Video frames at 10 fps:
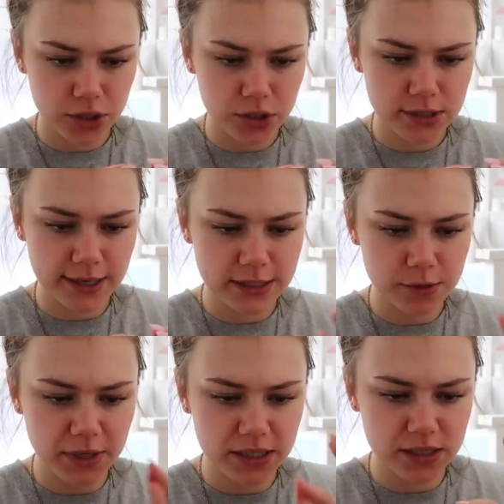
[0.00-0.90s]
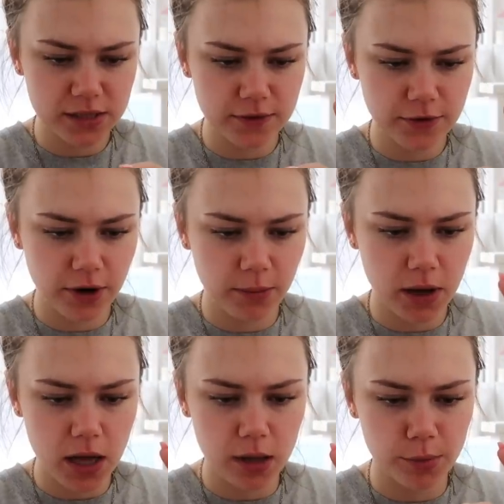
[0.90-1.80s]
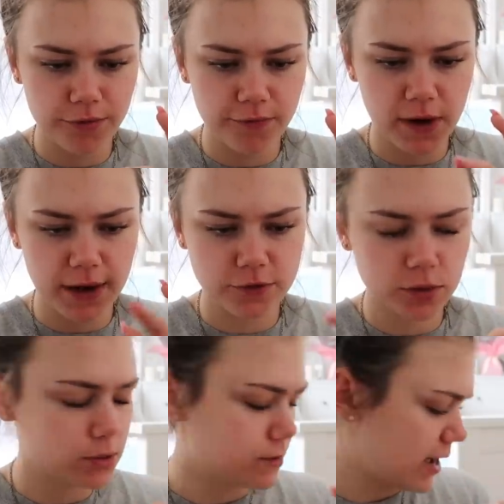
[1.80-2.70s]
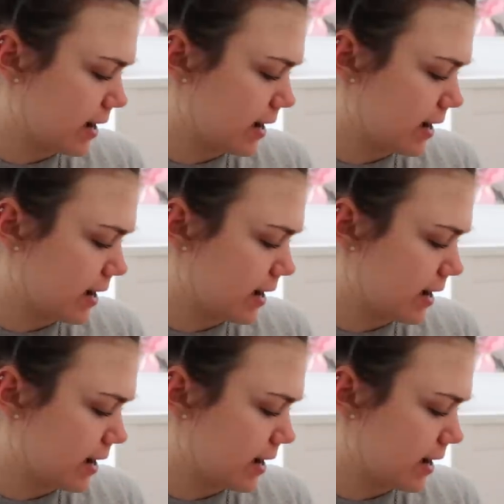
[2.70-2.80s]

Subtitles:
2 centimeters of cream color with 5 drops of